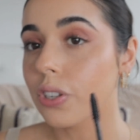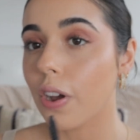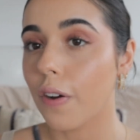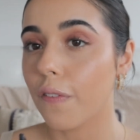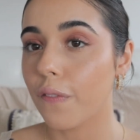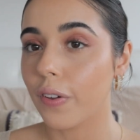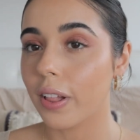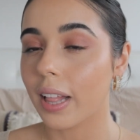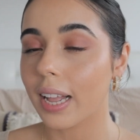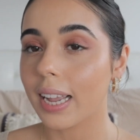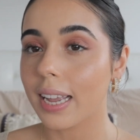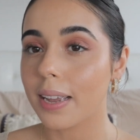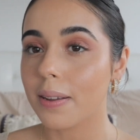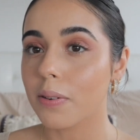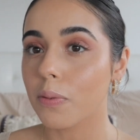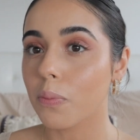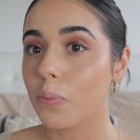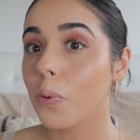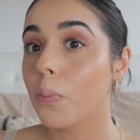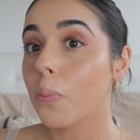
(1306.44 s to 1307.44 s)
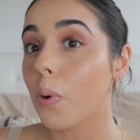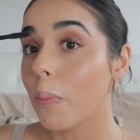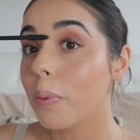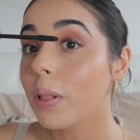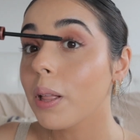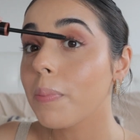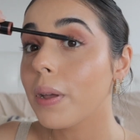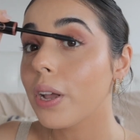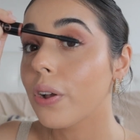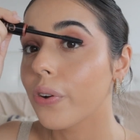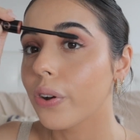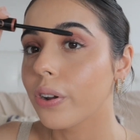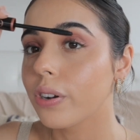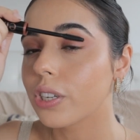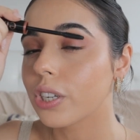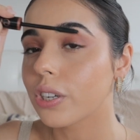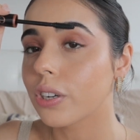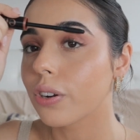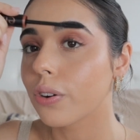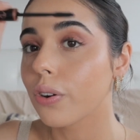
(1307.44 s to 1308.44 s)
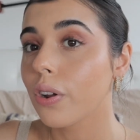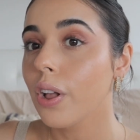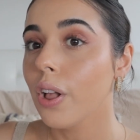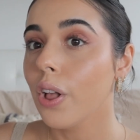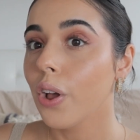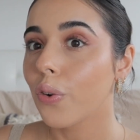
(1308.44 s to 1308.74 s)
so I feel like it will probably be good to